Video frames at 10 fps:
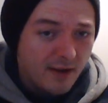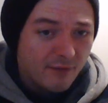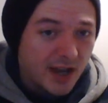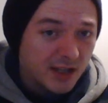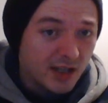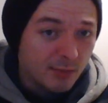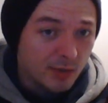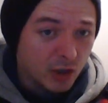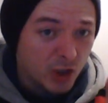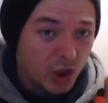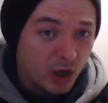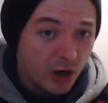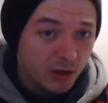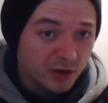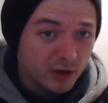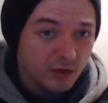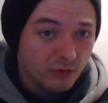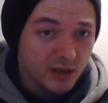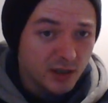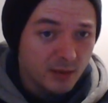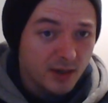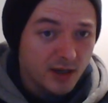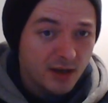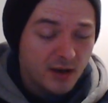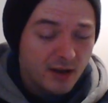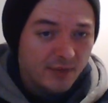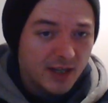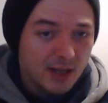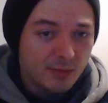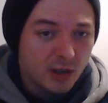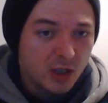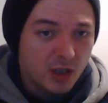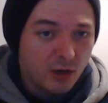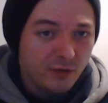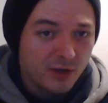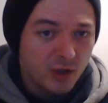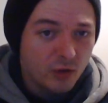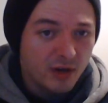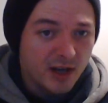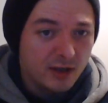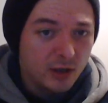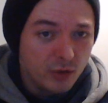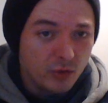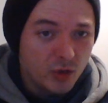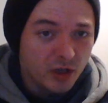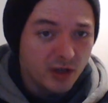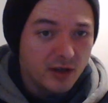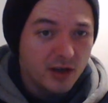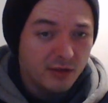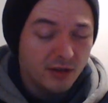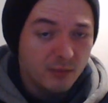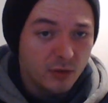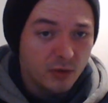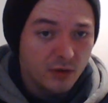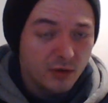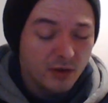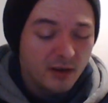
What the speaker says: That seems like charlatanry to me. That seems like sophistry and illusion and nothing more.